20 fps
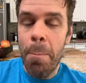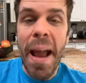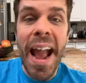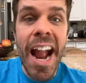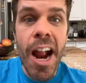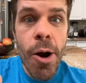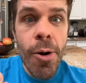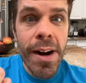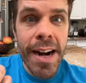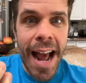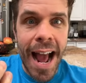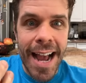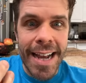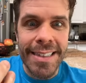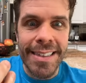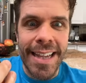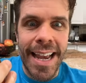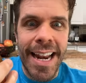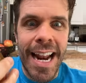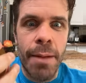
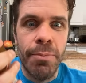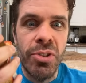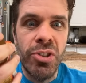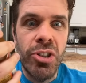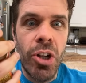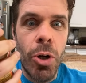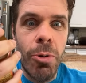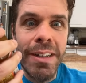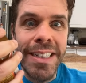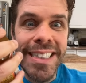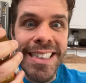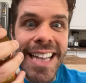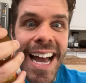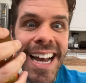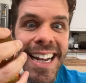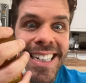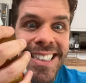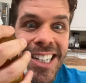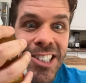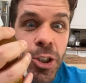Paradise, and I'm so
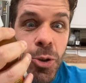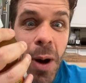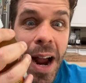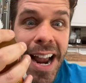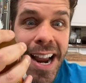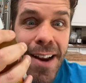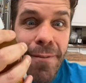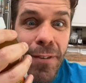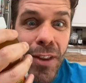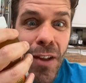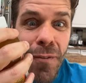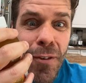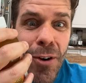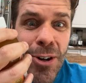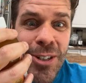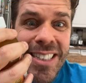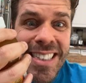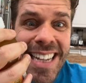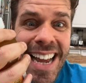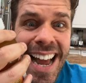excited to try it for the
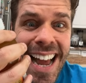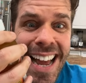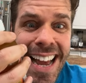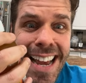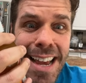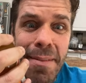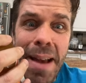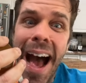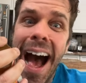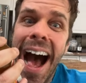first time.